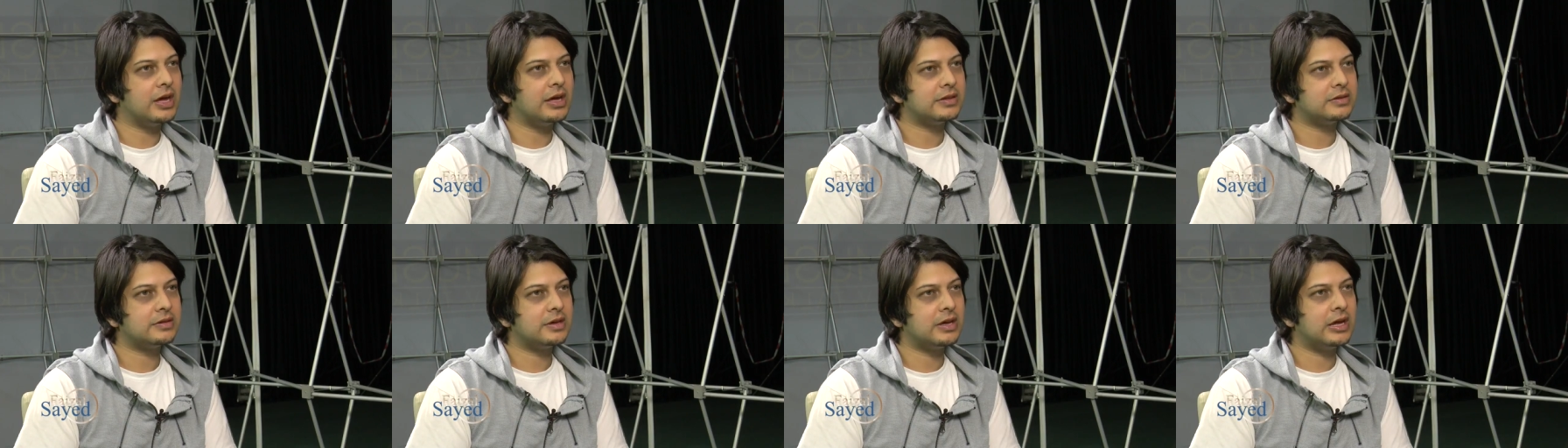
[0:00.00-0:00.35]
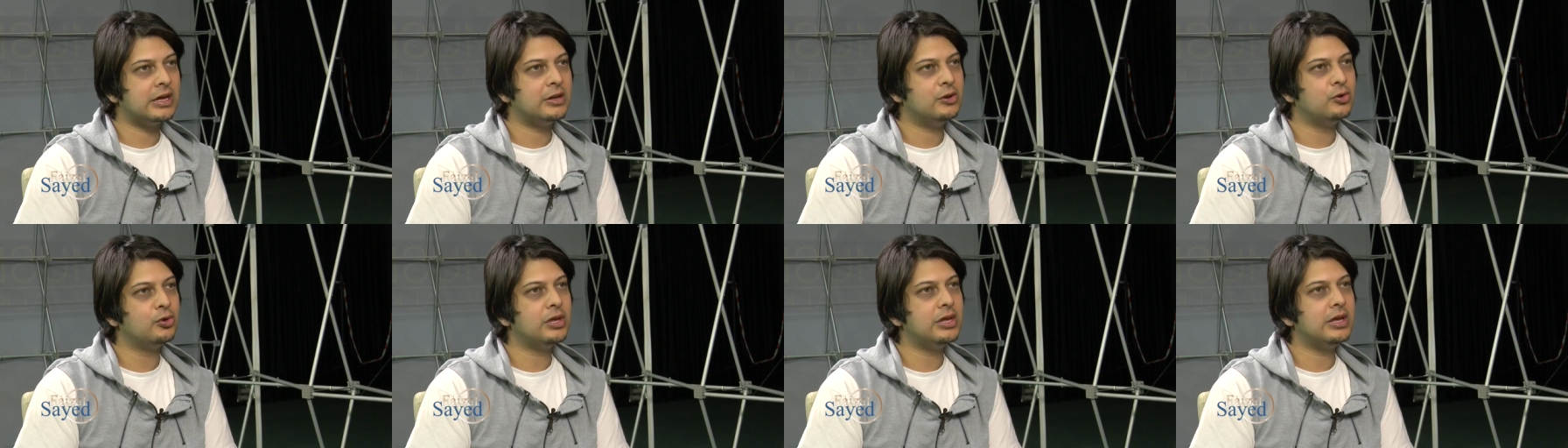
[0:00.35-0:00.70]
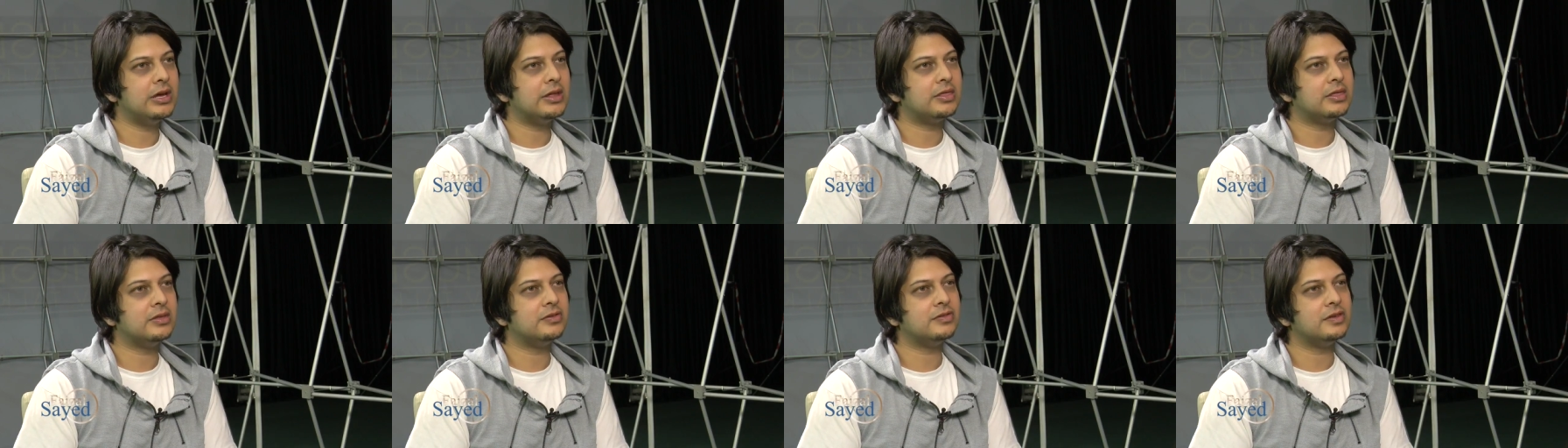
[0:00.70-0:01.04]
on that and
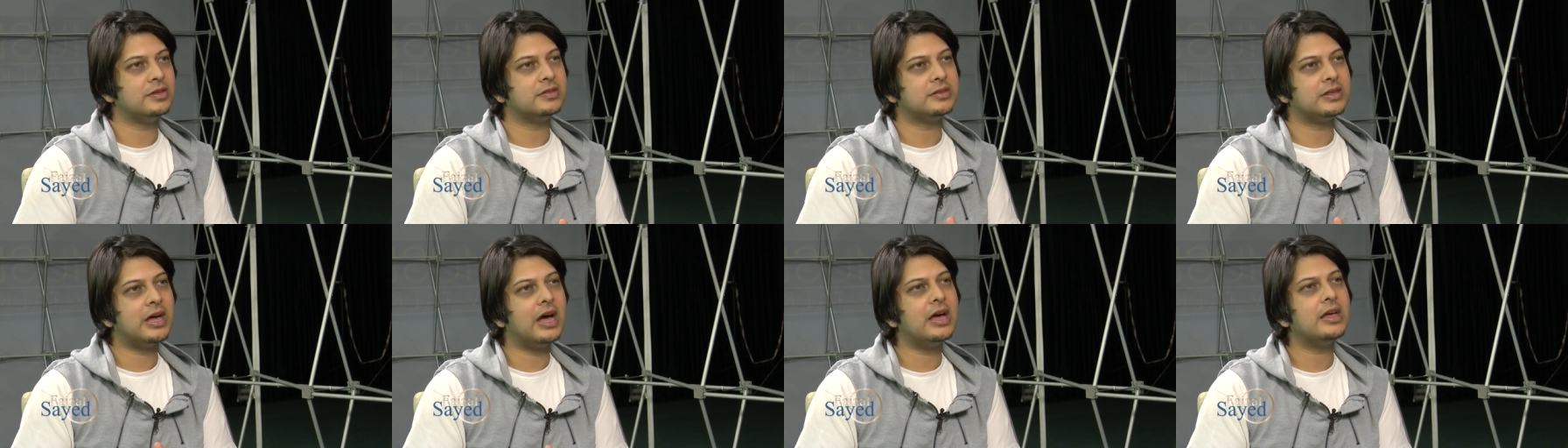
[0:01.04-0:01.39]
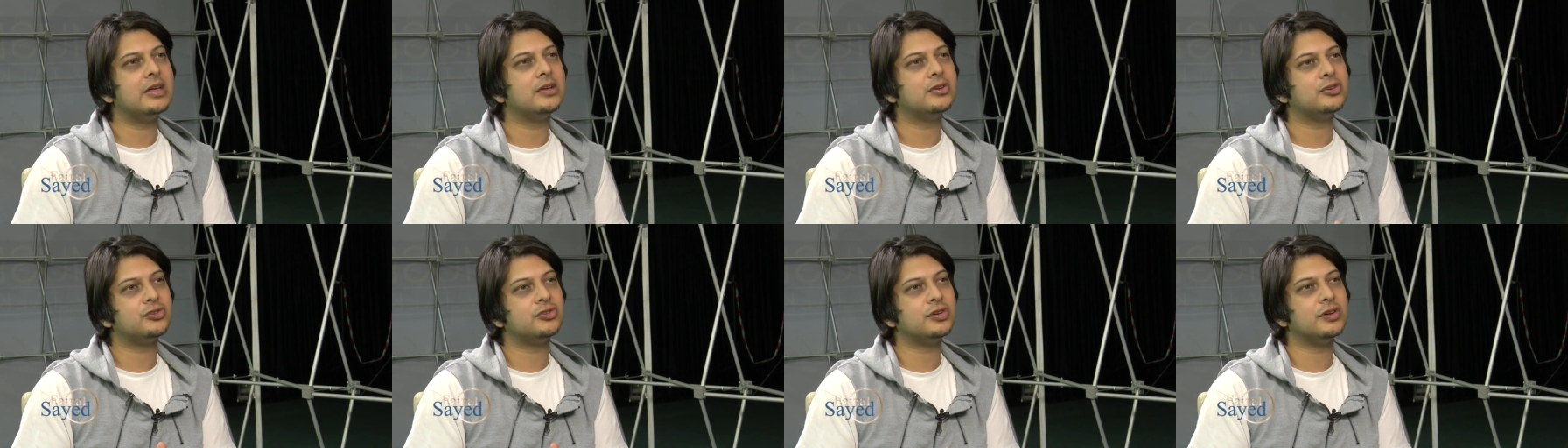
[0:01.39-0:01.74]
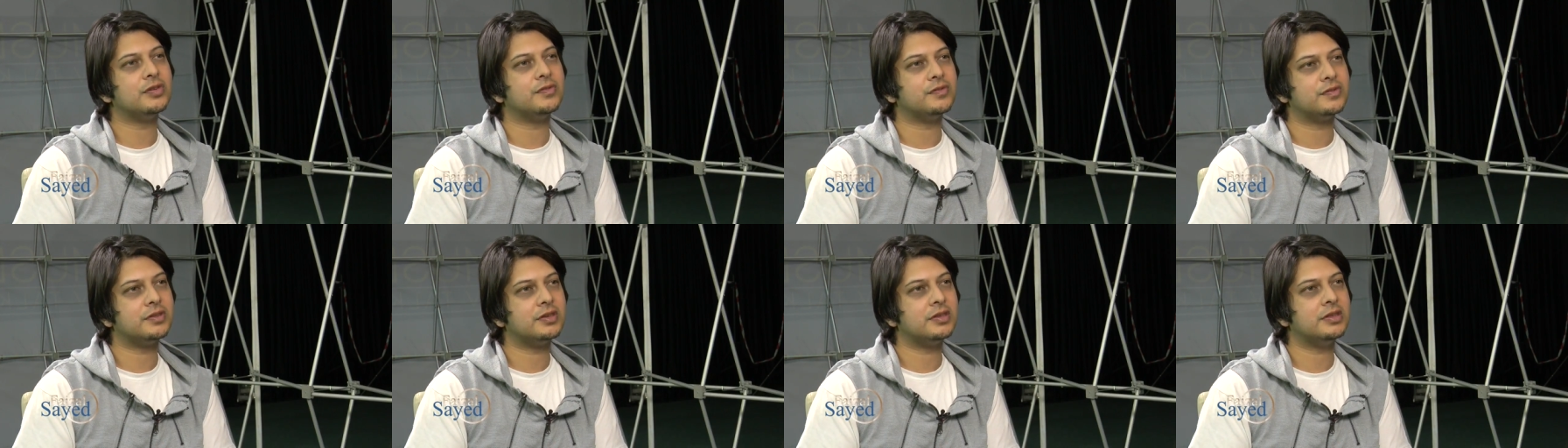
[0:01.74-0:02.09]
looking at this entire
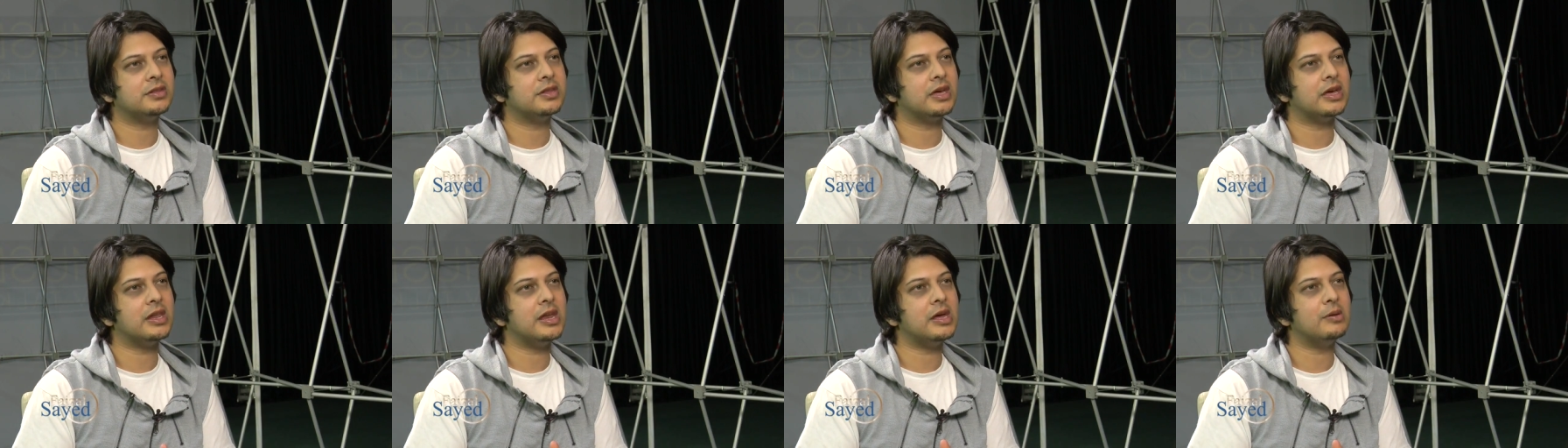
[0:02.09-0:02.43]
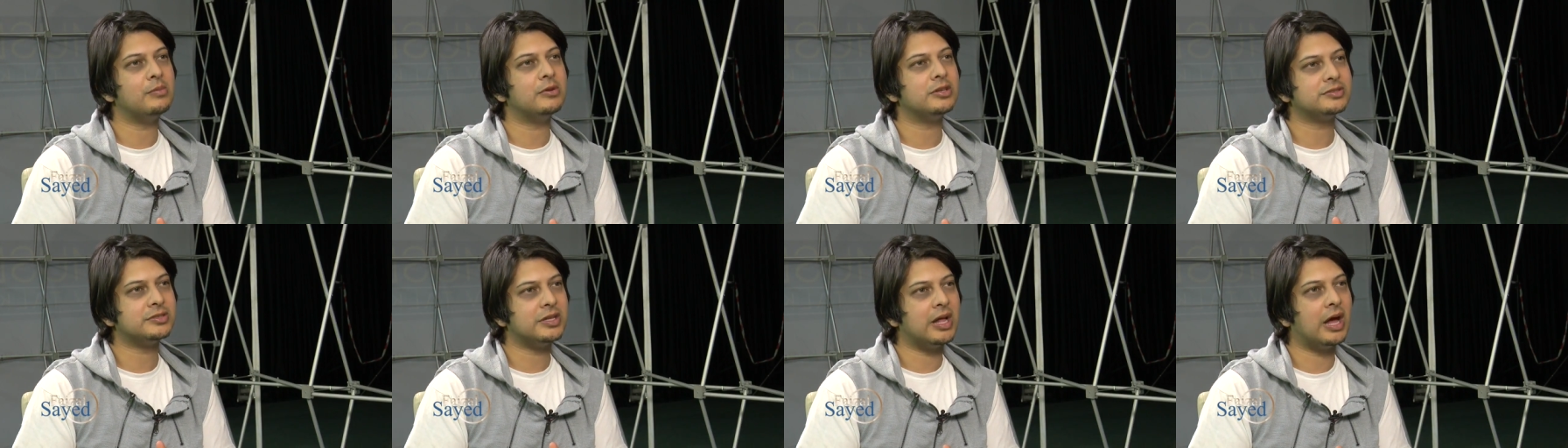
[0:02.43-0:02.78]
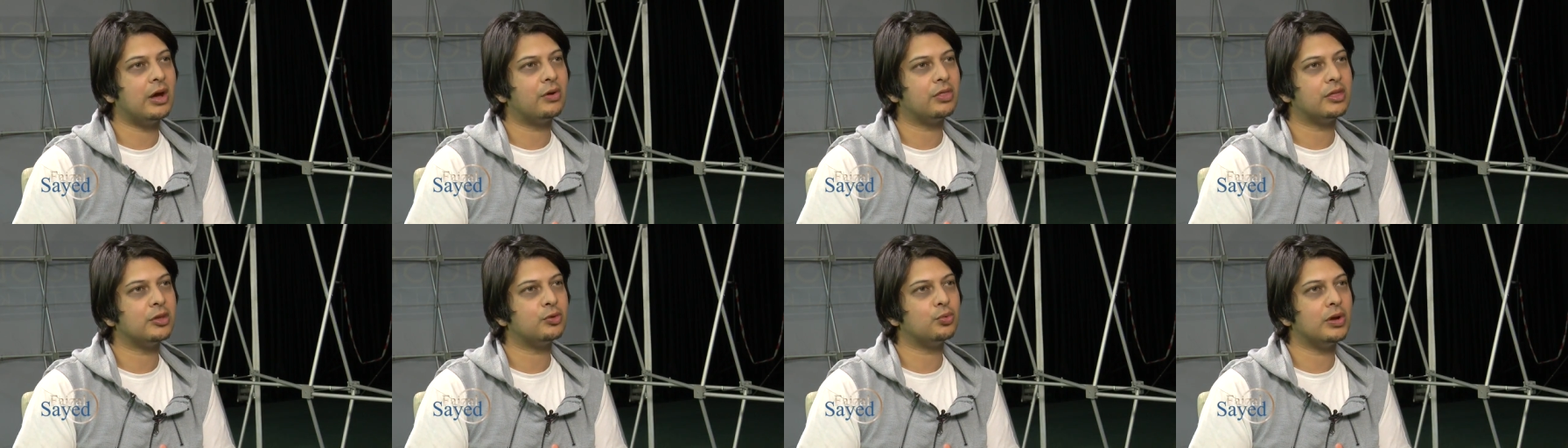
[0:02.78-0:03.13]
shift in dynamics
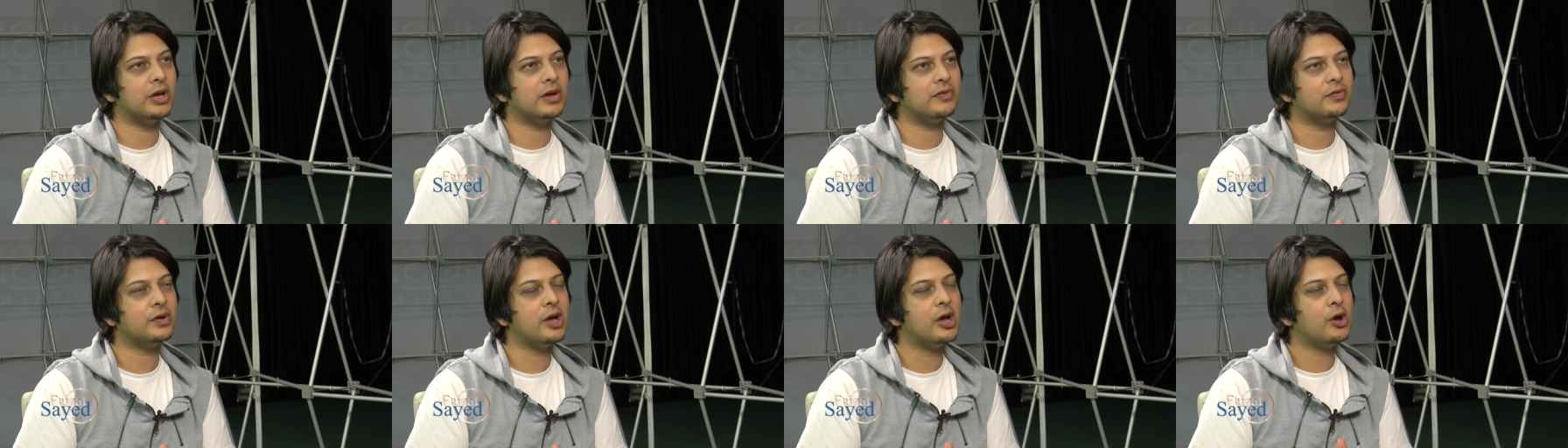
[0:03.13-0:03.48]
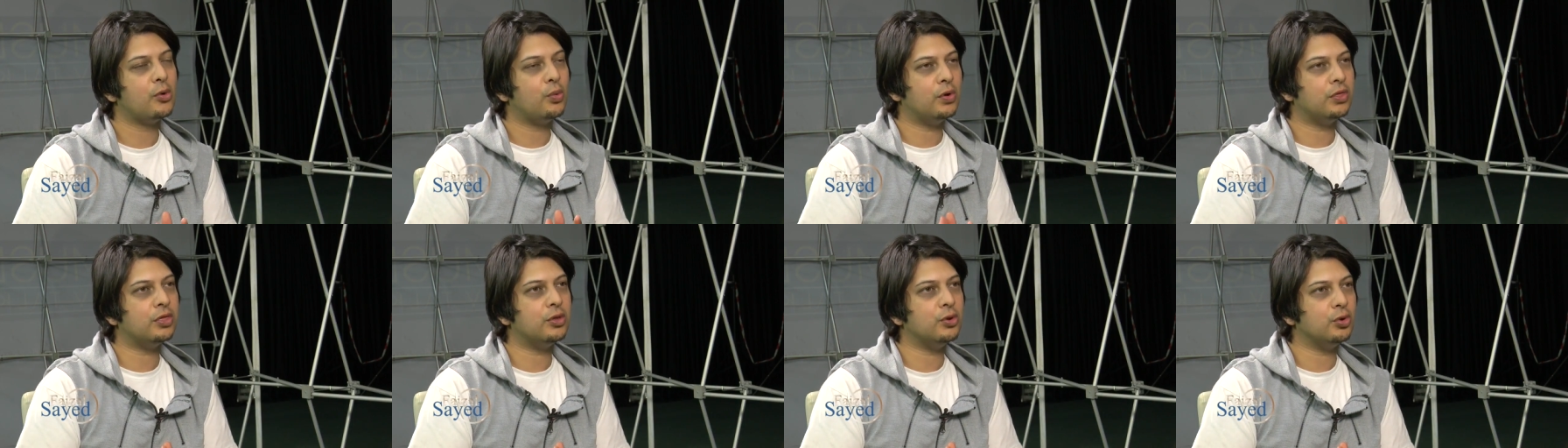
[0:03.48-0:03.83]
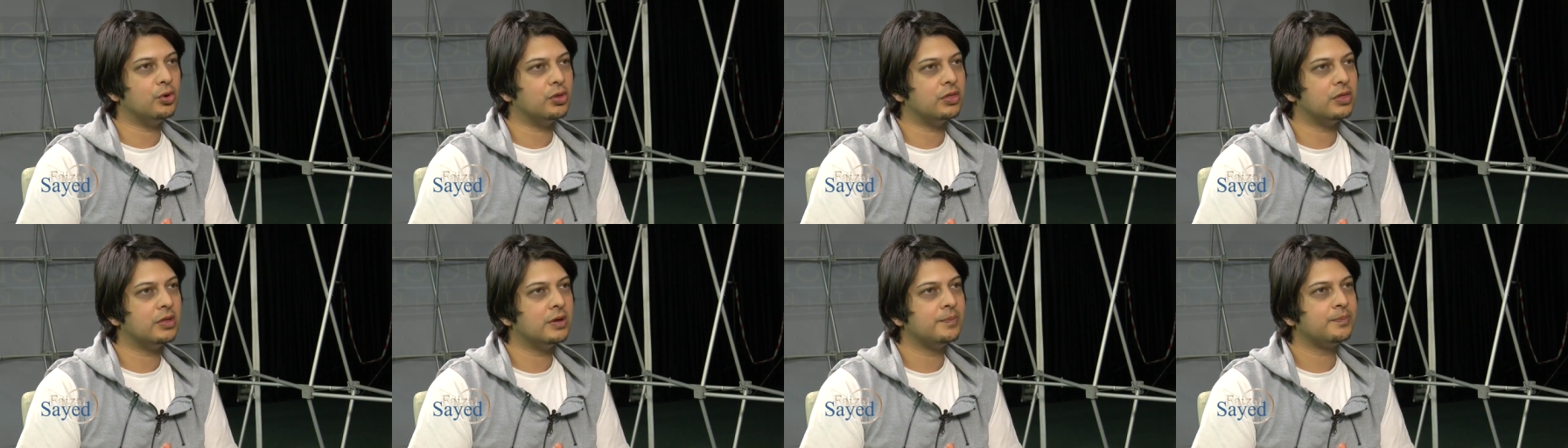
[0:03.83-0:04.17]
now that we have
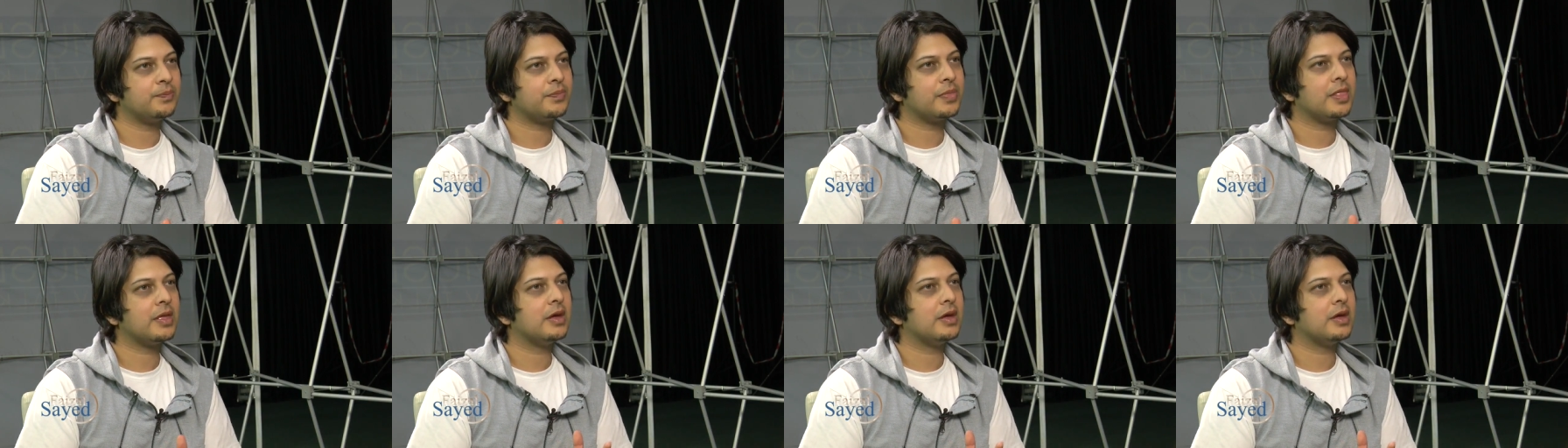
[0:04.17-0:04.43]
with youth,